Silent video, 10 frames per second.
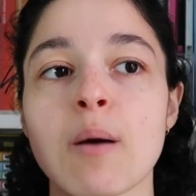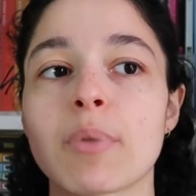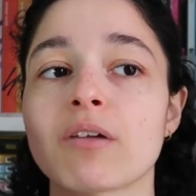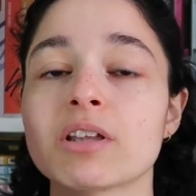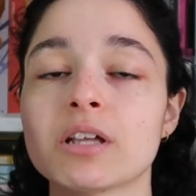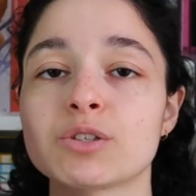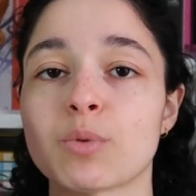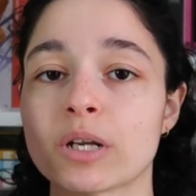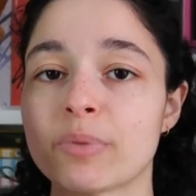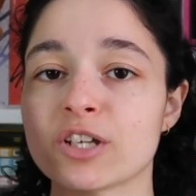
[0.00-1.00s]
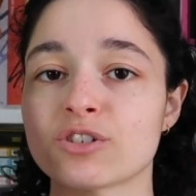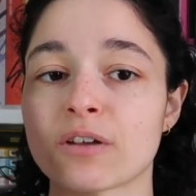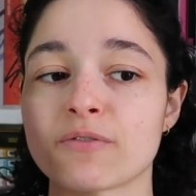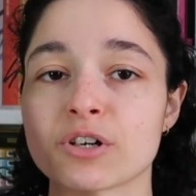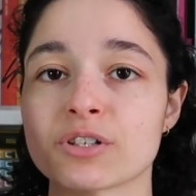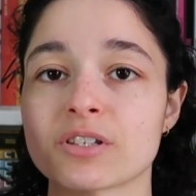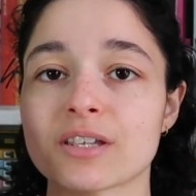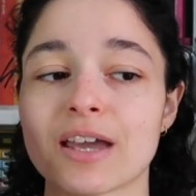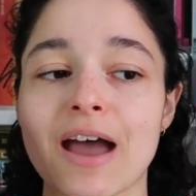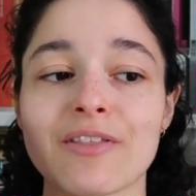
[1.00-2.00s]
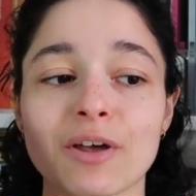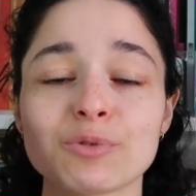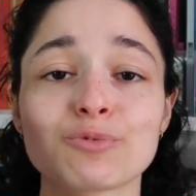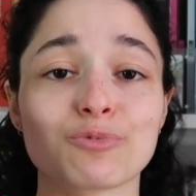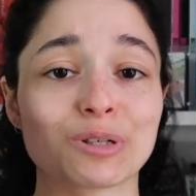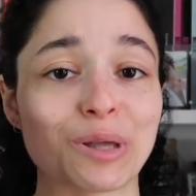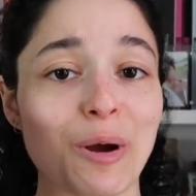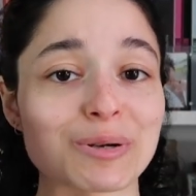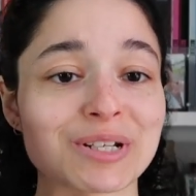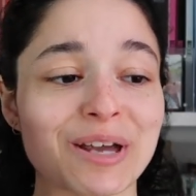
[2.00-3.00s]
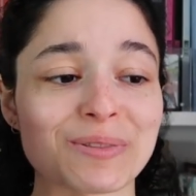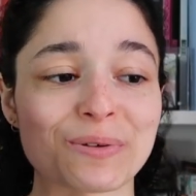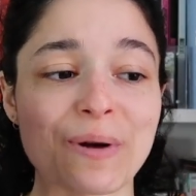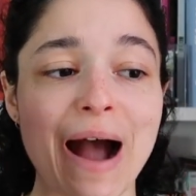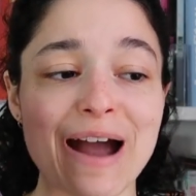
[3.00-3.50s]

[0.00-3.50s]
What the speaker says: But I read like 20 pages at first and that was really hard to get through.